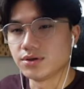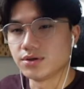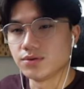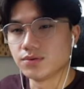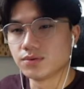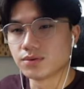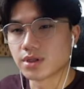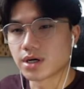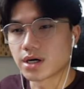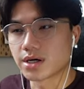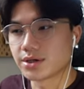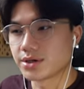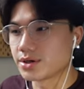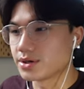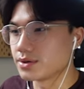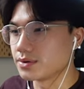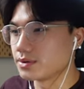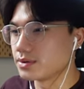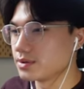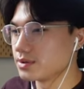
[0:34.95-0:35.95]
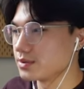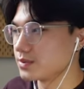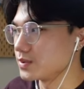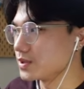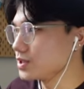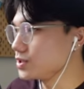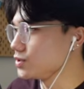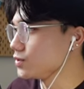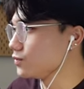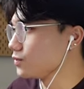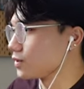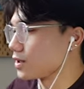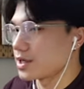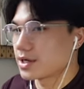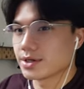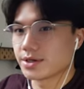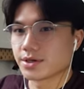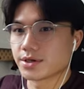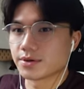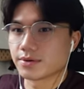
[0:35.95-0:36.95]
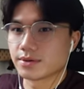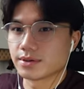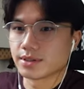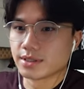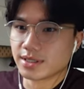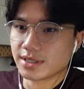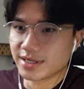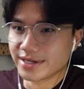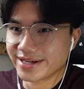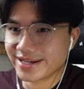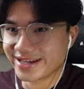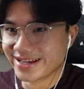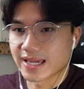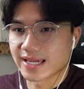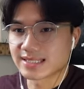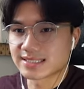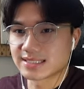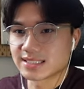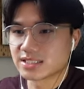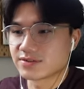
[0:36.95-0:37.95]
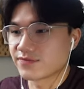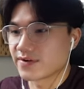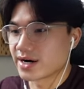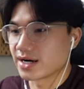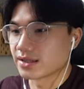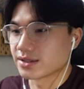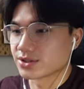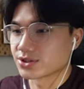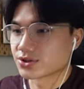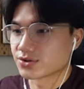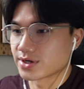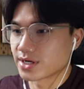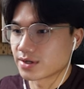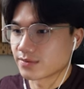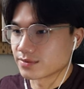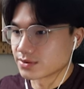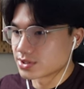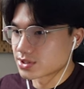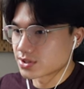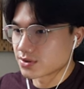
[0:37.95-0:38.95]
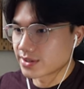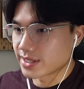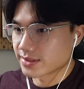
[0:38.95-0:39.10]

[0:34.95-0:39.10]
New Londo what is New Londo? I guess it is Firelink Shrine. We'll just go